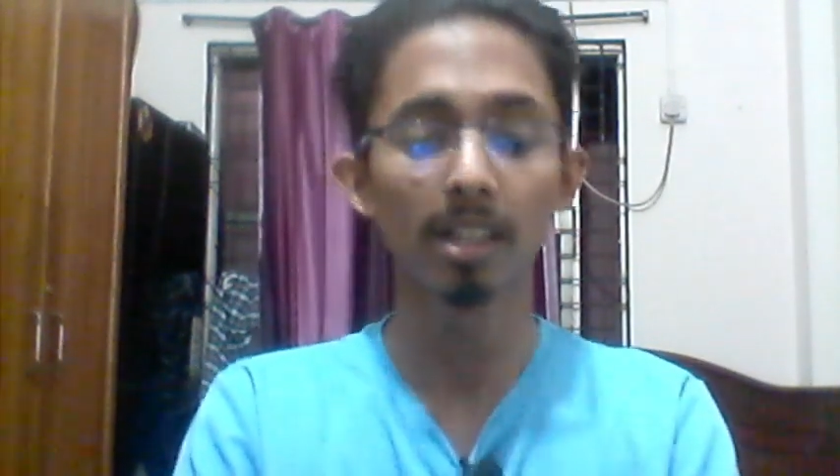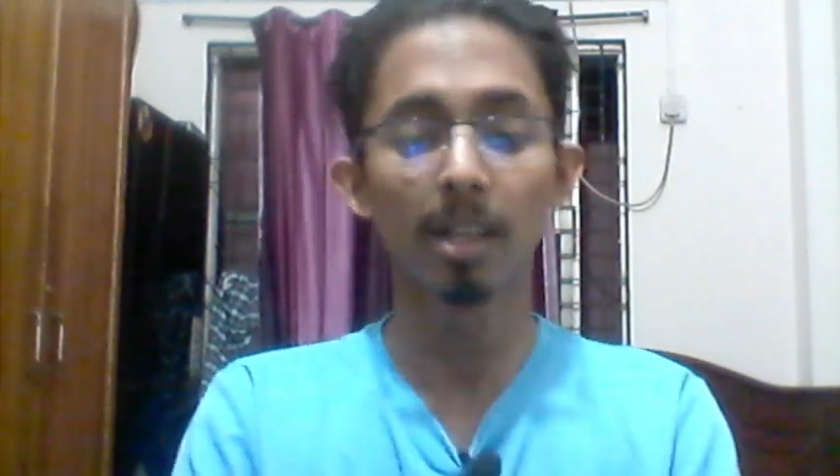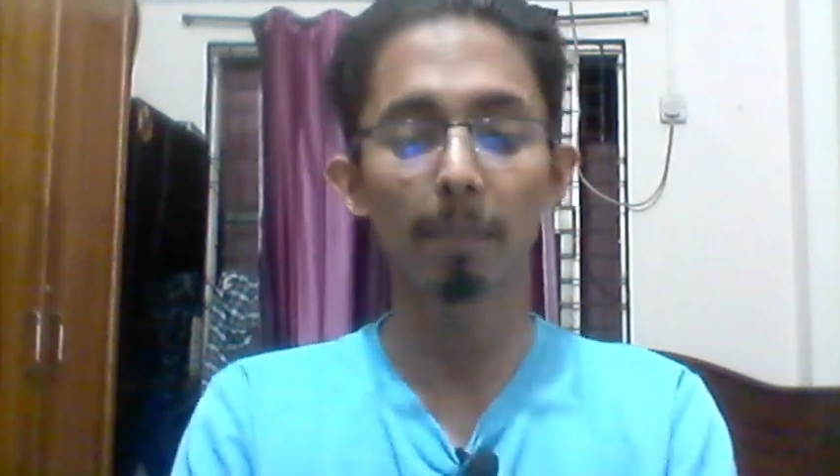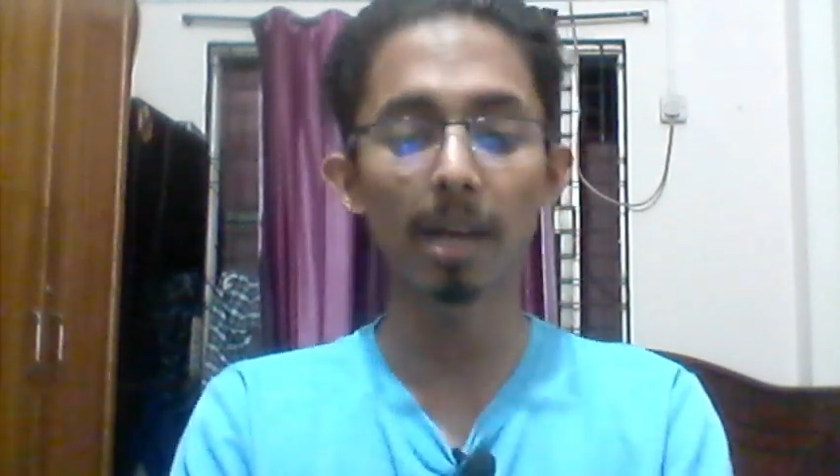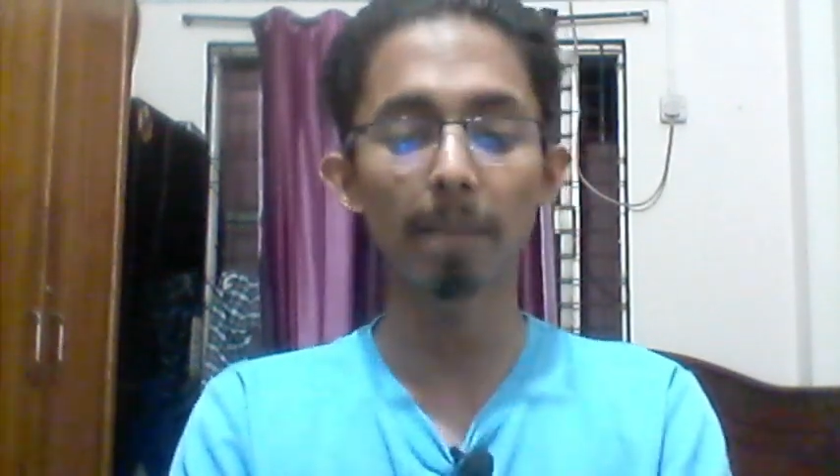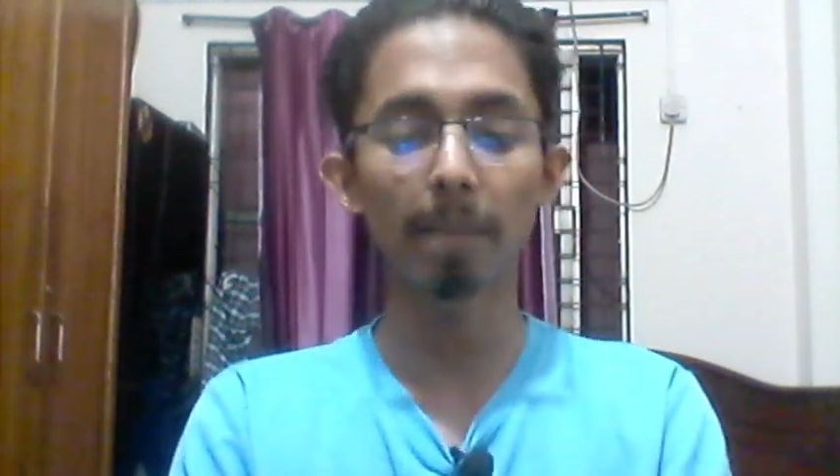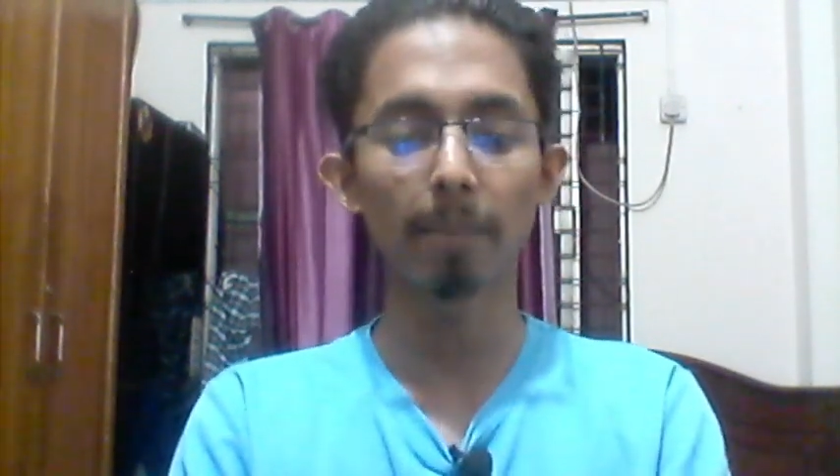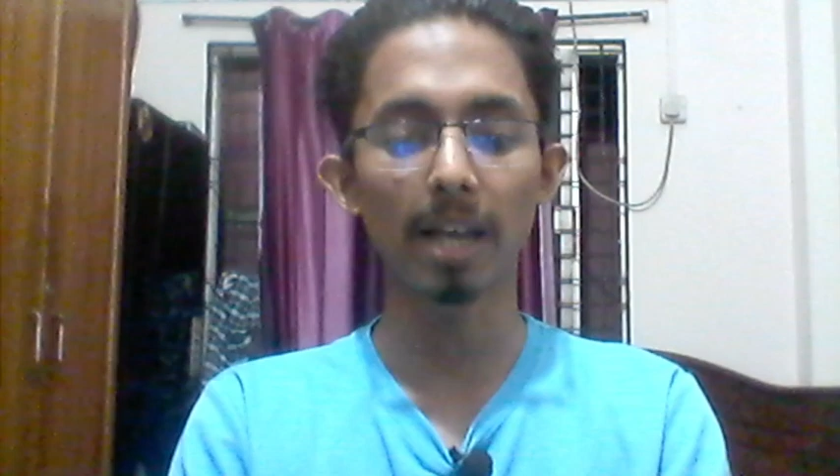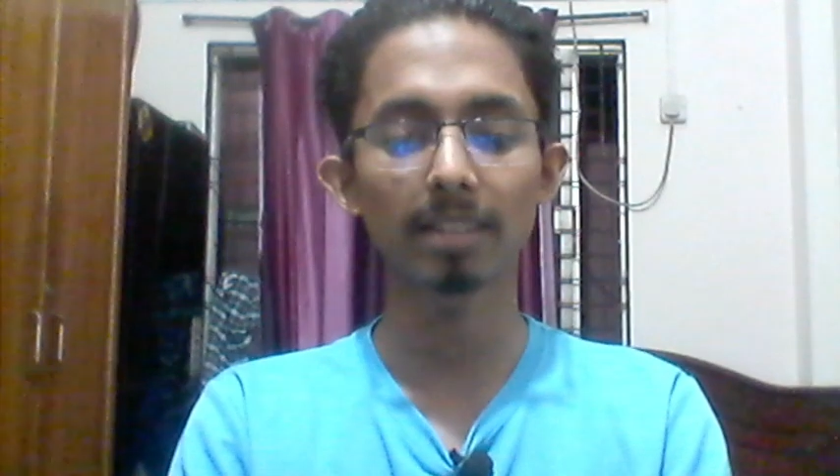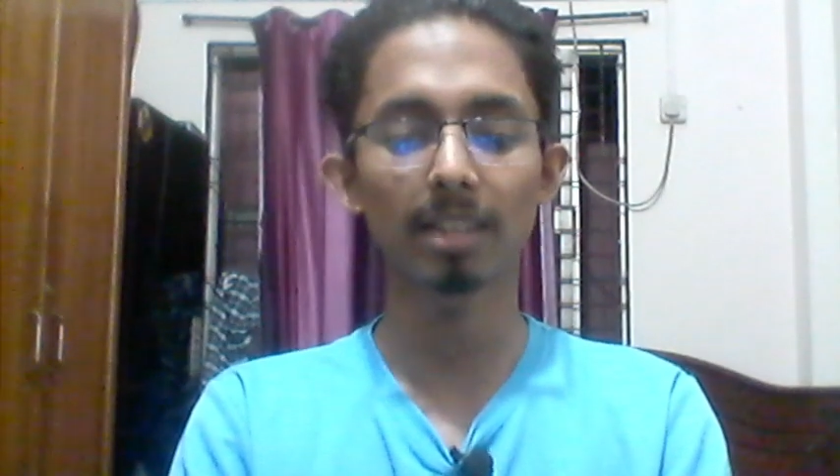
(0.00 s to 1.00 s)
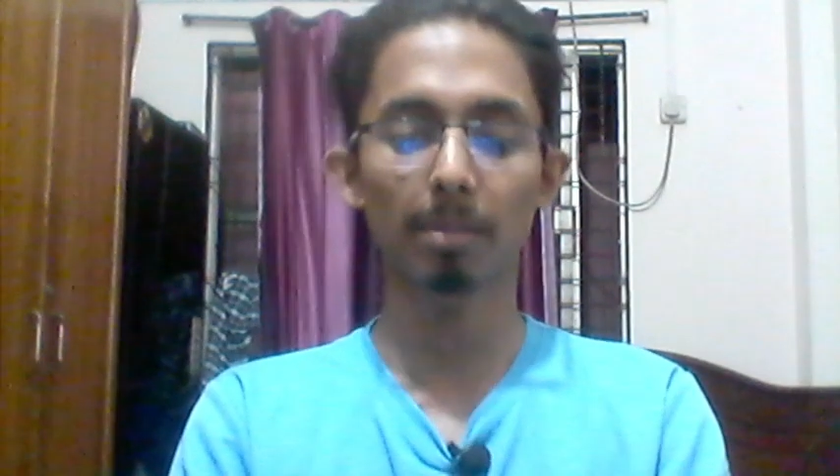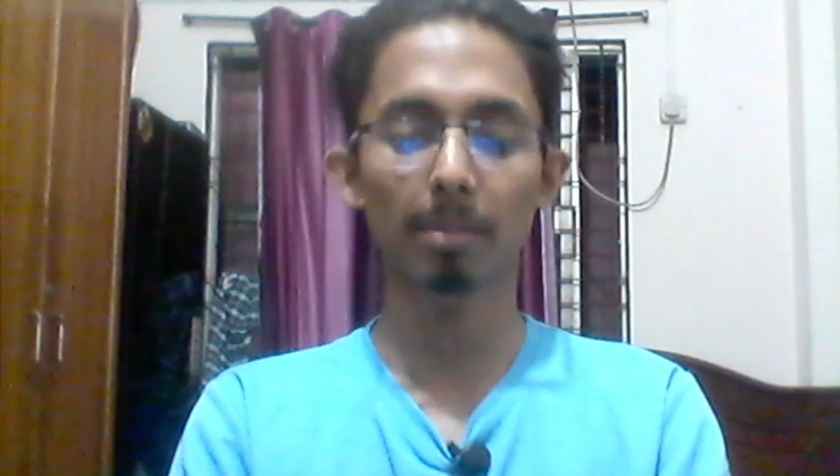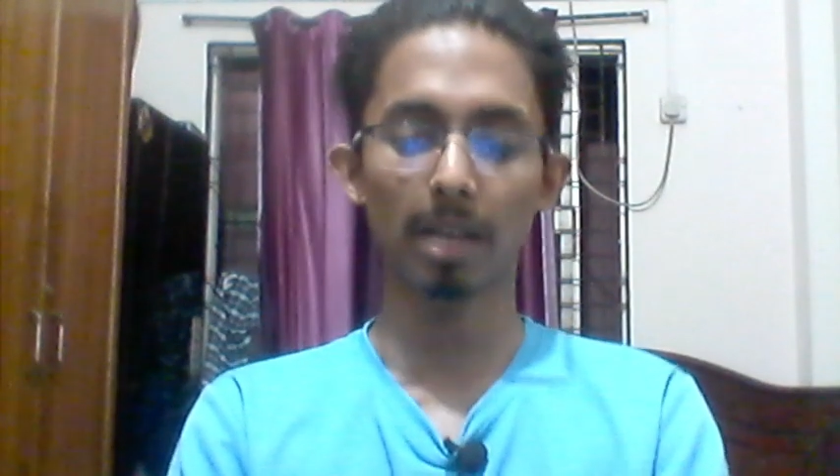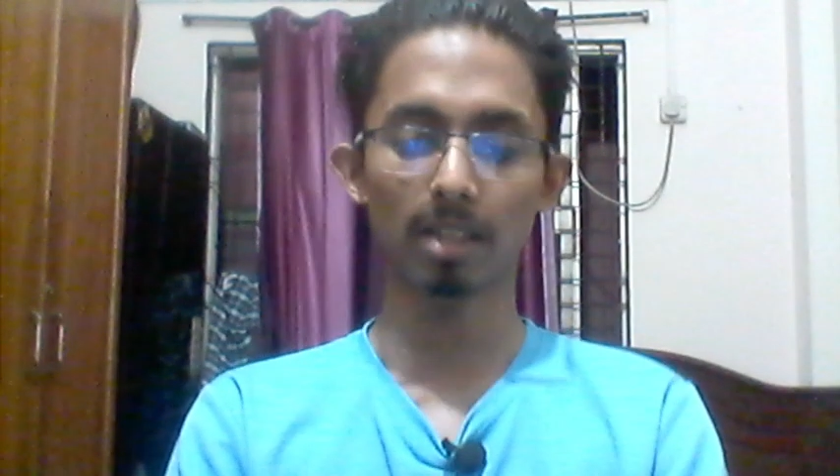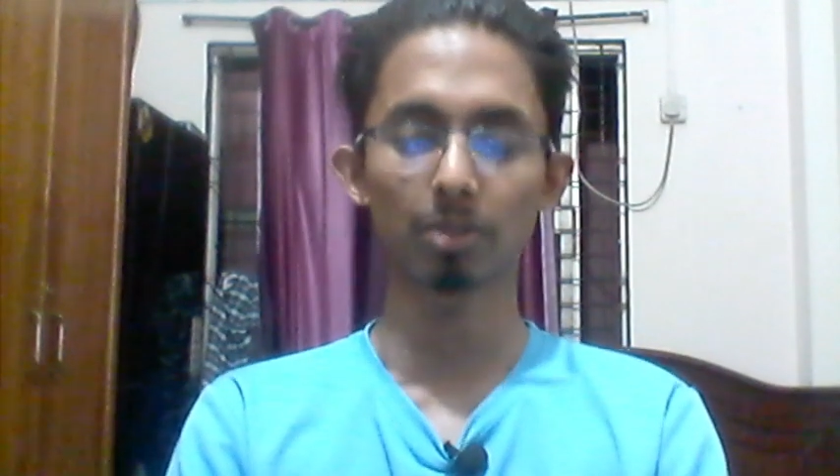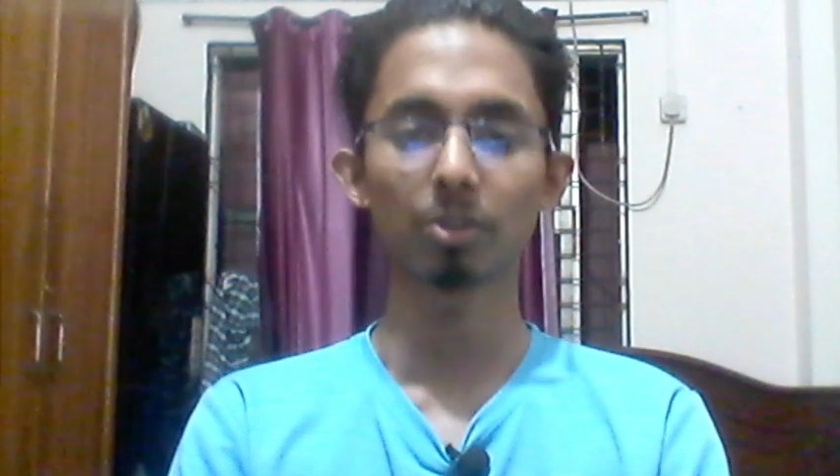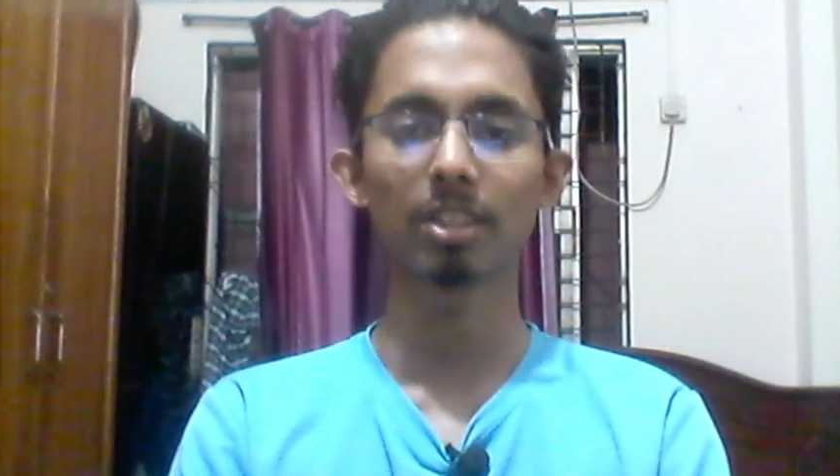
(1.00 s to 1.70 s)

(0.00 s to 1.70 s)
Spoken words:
by banks and balance with